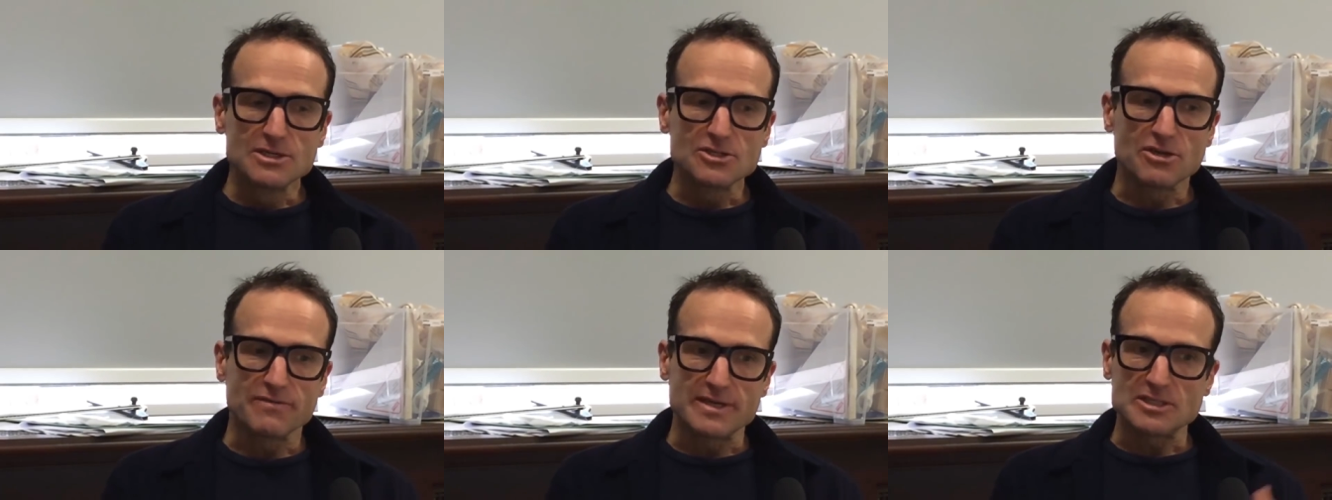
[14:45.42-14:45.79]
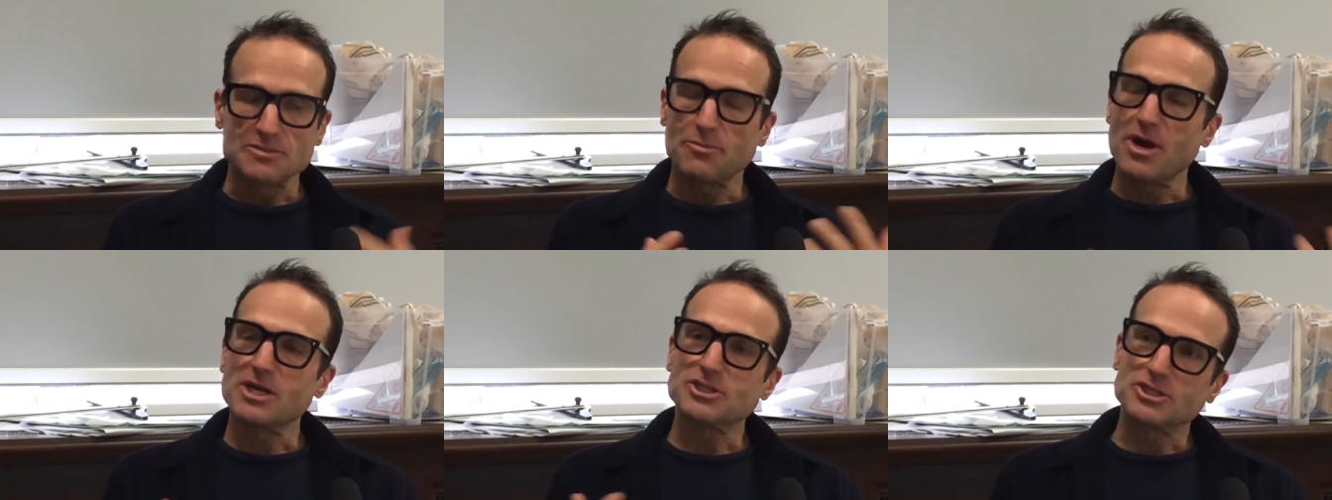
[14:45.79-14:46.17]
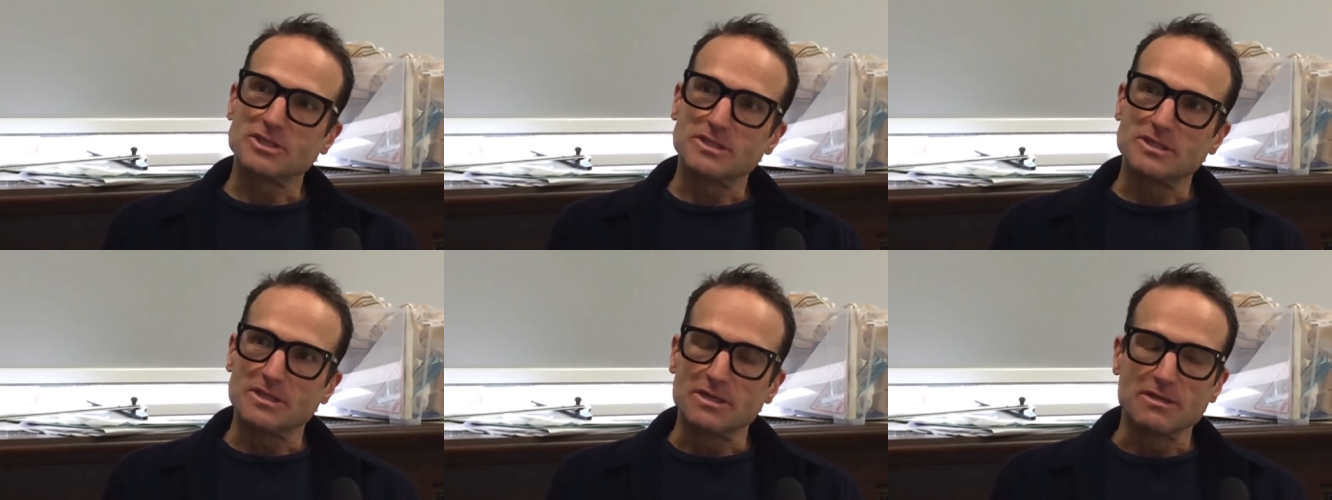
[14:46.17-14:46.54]
sort of
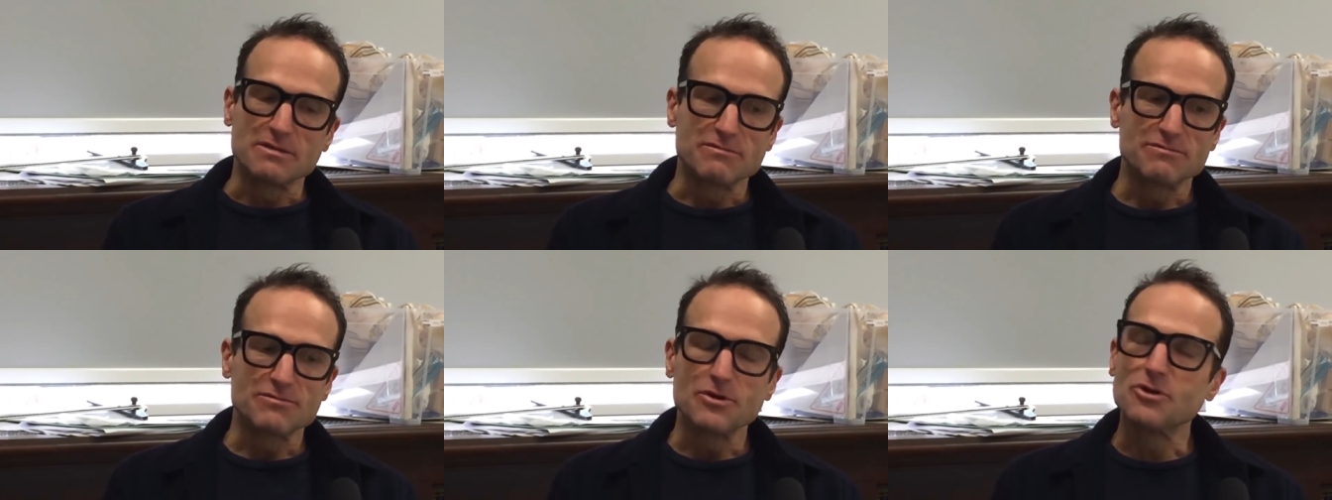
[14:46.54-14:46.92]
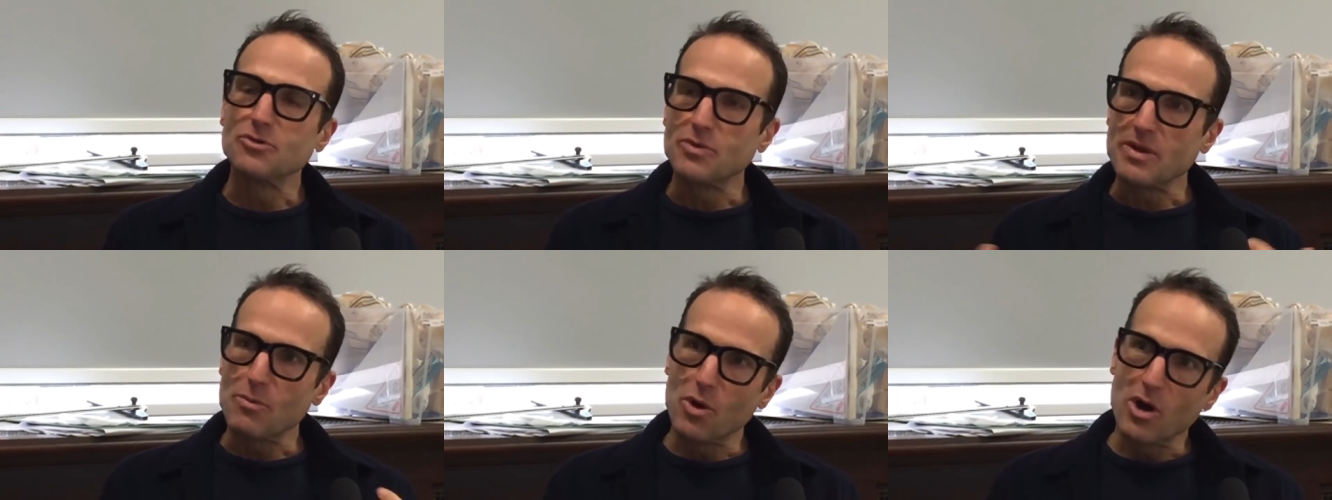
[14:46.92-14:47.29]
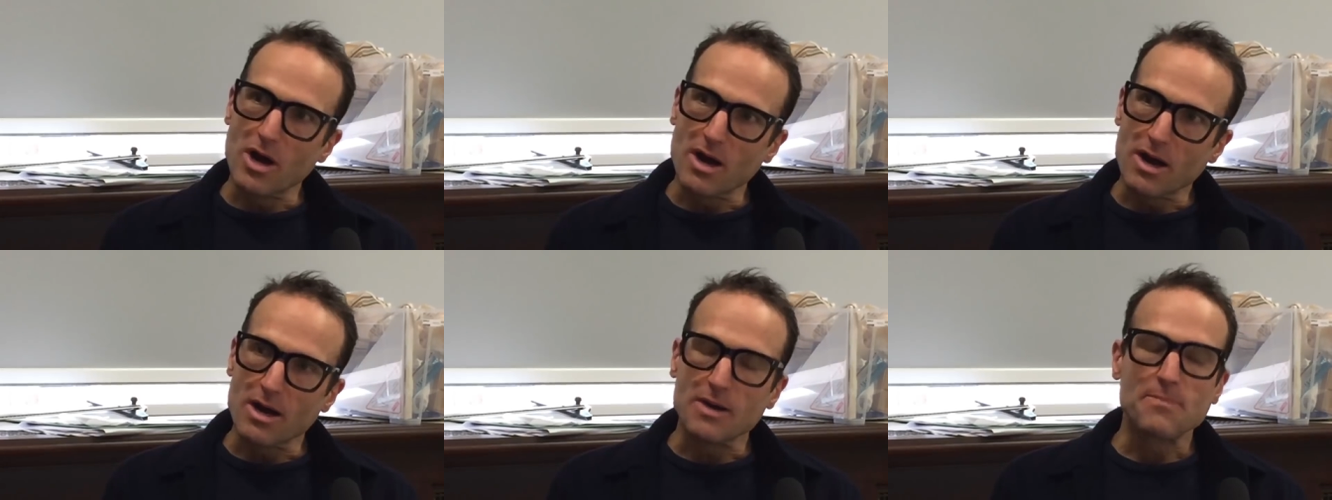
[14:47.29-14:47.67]
expression of who we
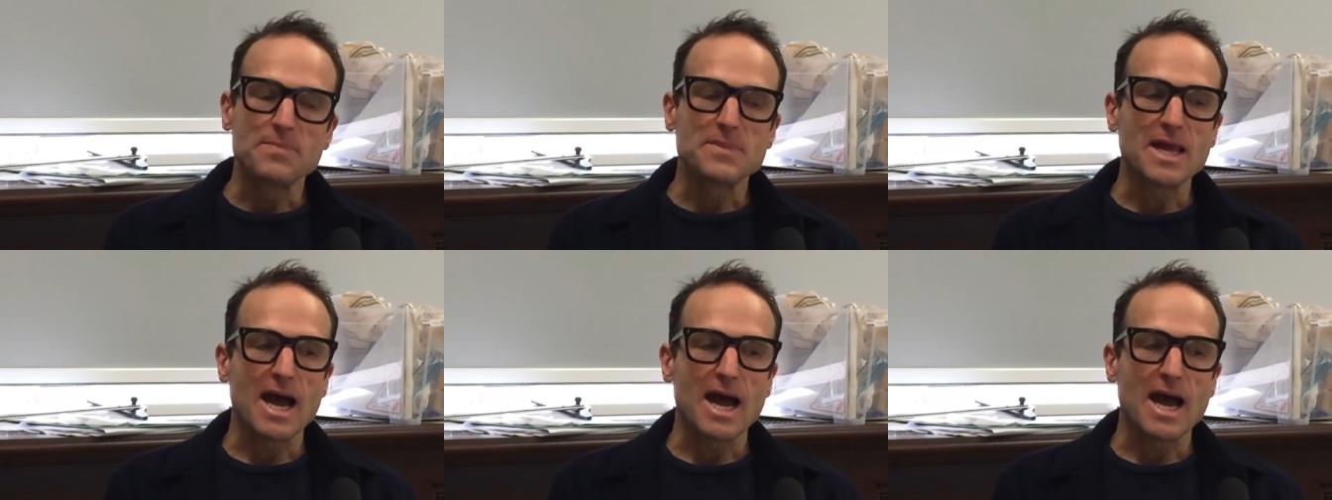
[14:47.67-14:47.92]
were.